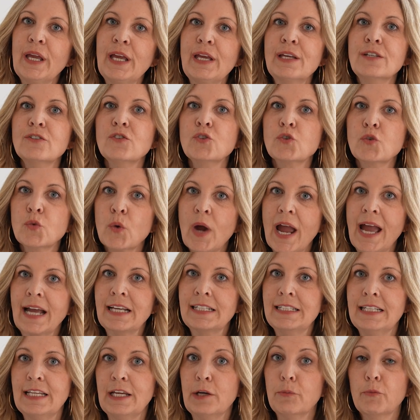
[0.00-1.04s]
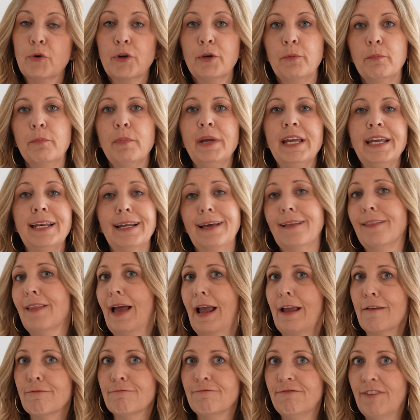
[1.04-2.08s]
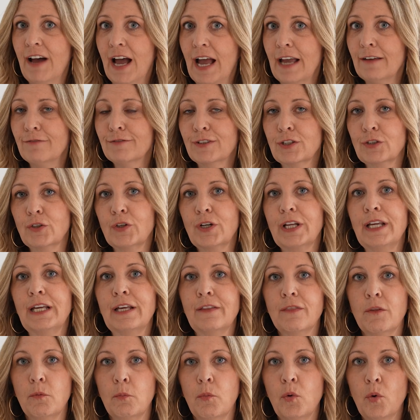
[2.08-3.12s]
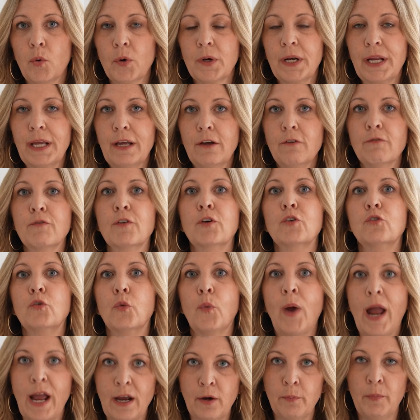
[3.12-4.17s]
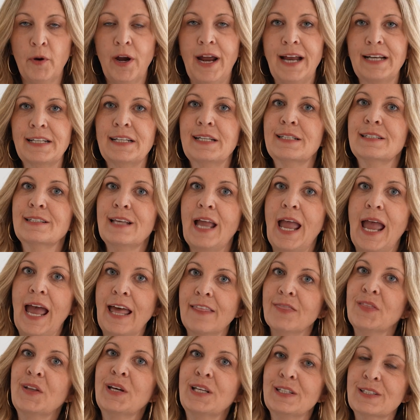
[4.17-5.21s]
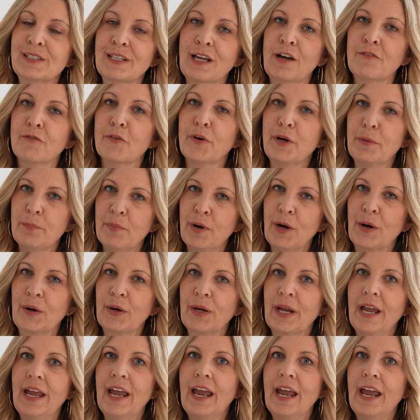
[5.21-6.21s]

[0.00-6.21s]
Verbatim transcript: his track team would meet at like 5.30 in the morning for track practice at the Discovery Park